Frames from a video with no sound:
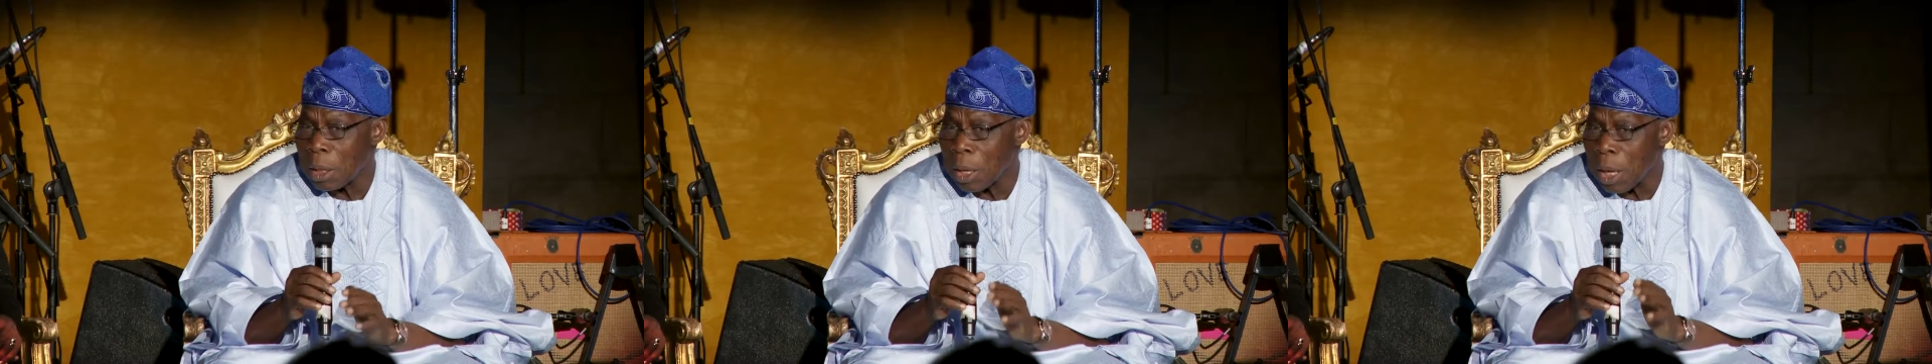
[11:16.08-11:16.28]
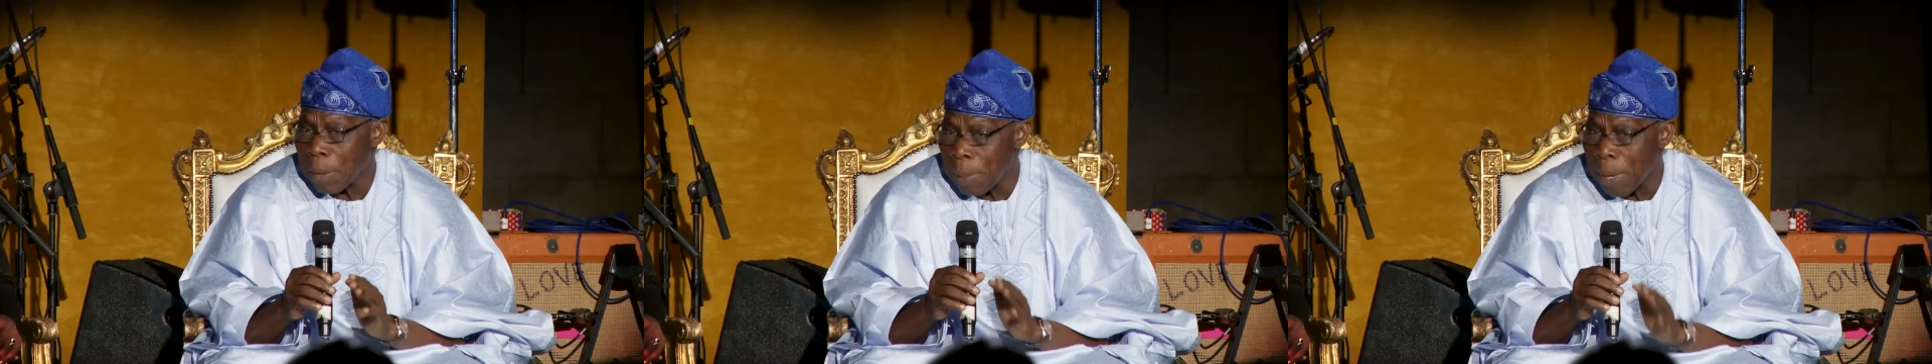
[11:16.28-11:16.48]

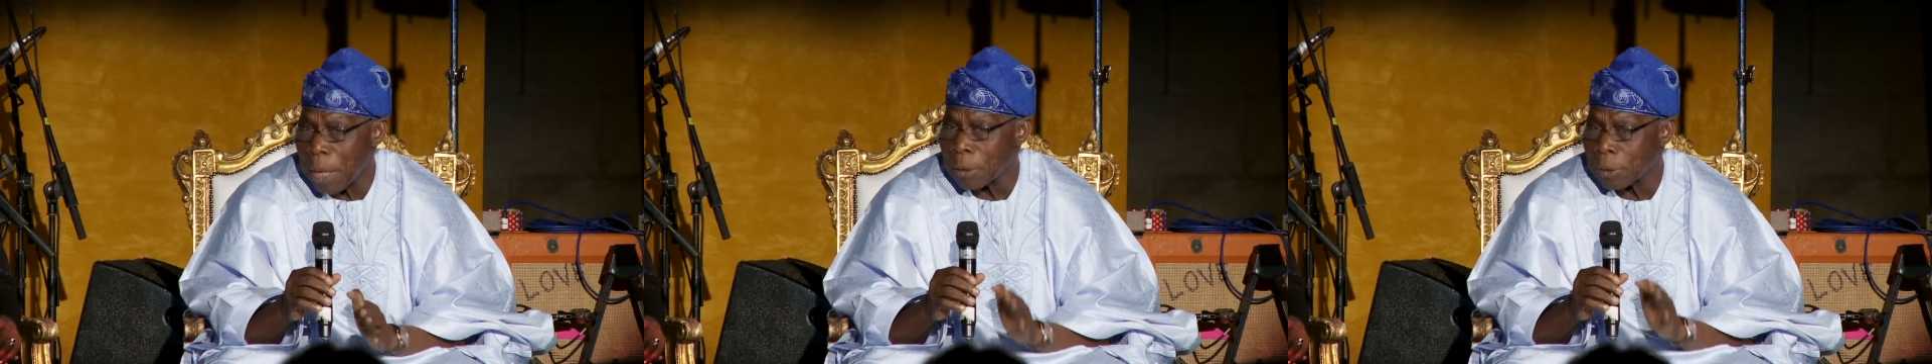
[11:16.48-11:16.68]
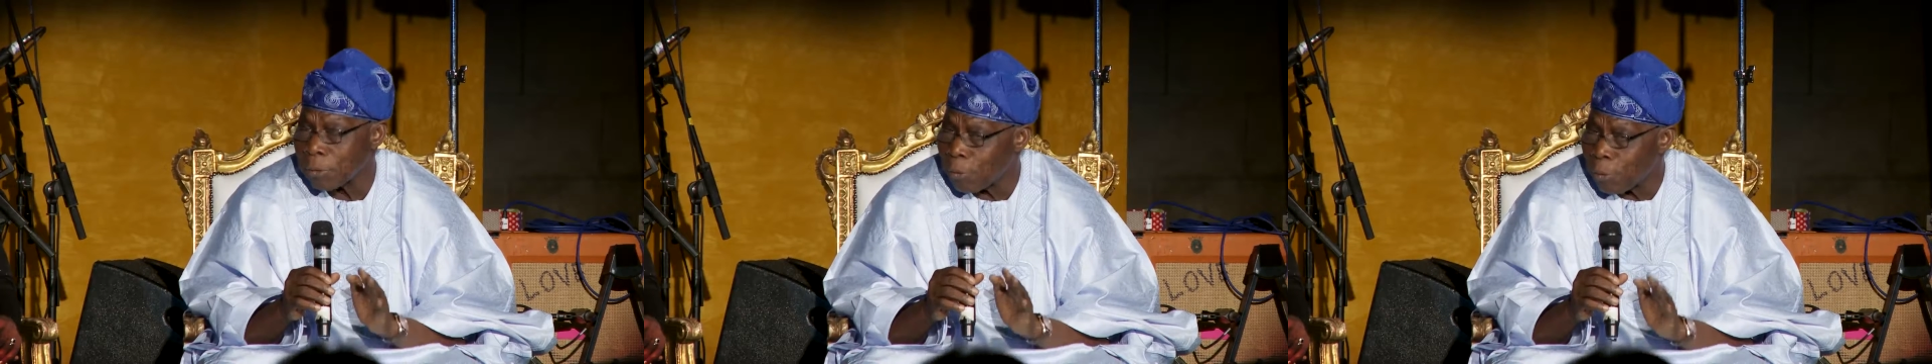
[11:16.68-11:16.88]

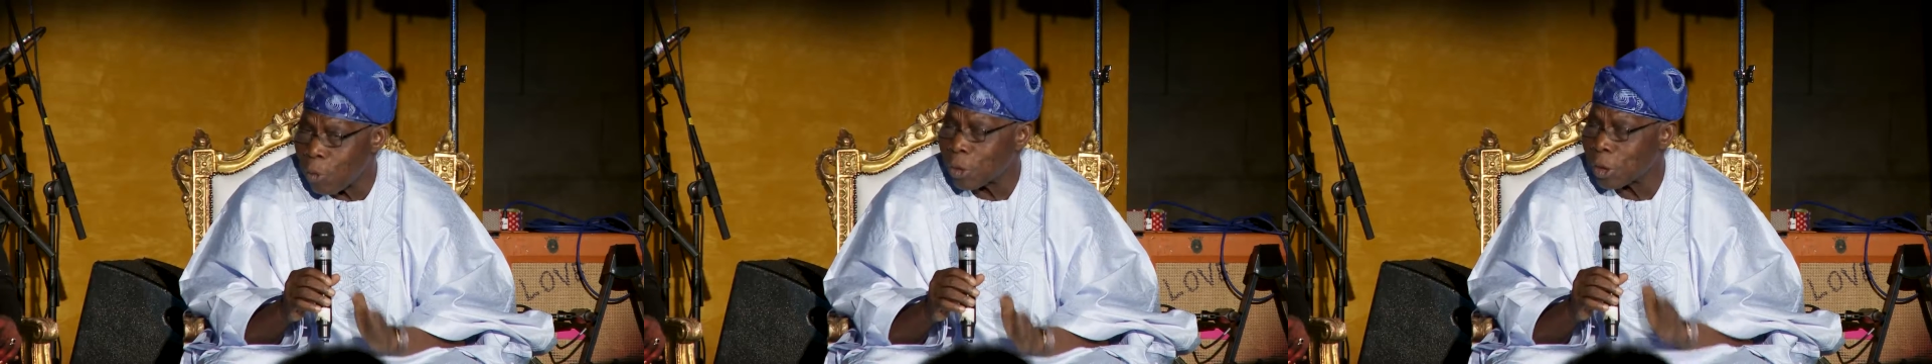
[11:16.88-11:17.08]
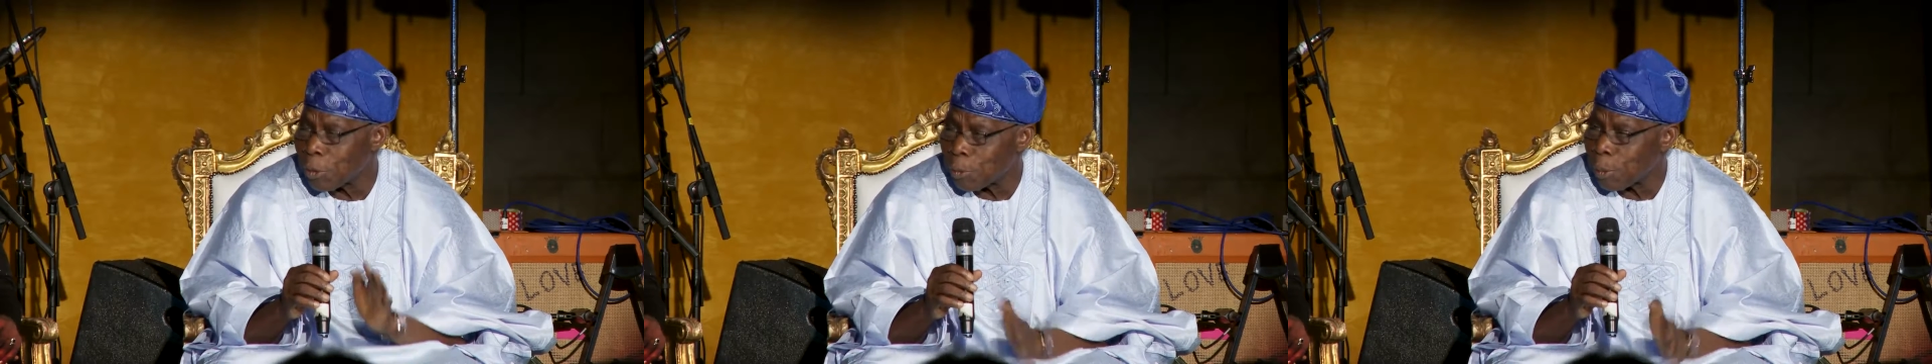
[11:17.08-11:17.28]
about
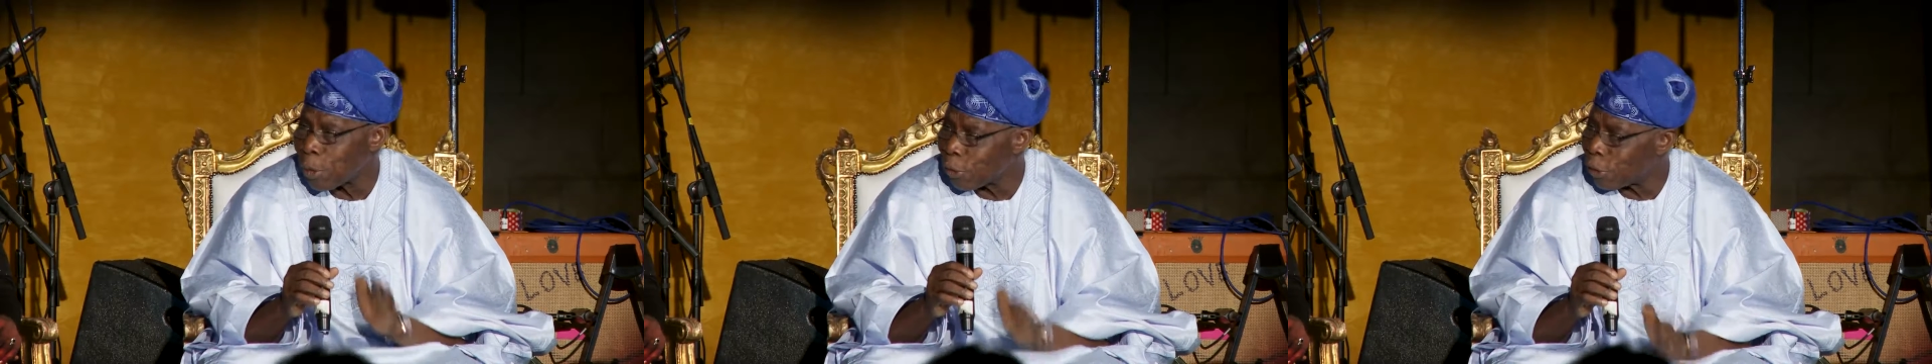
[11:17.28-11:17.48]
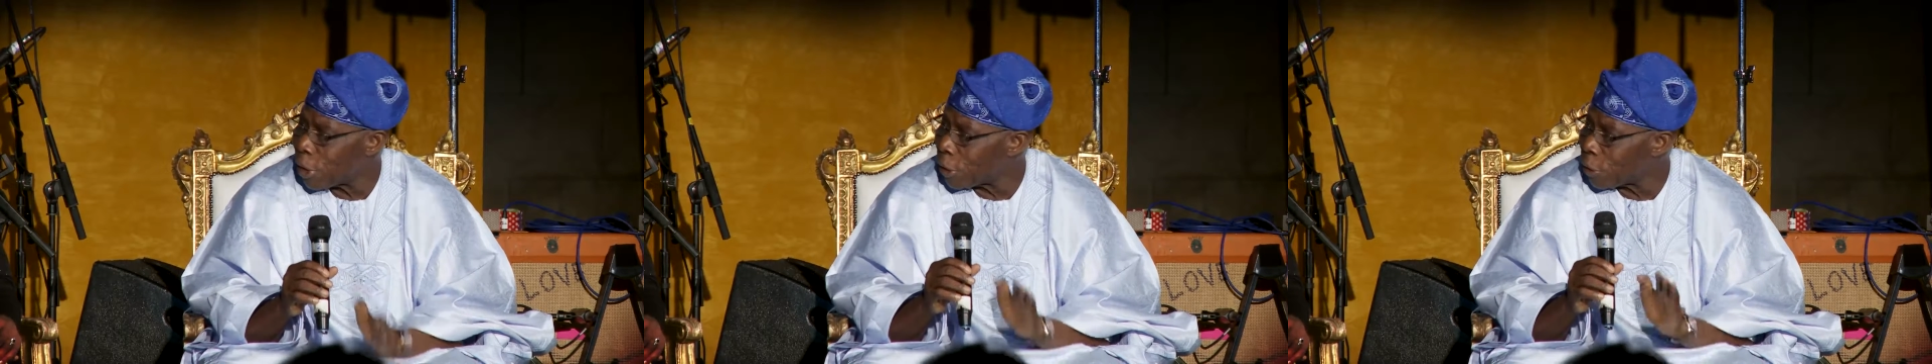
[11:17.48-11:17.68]

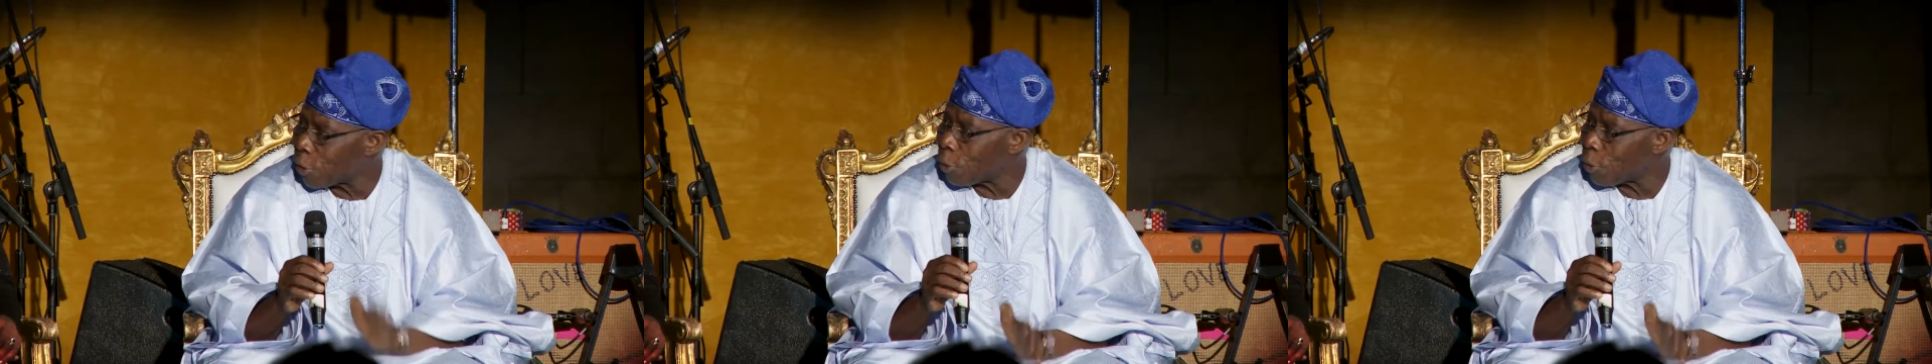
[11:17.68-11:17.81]
40%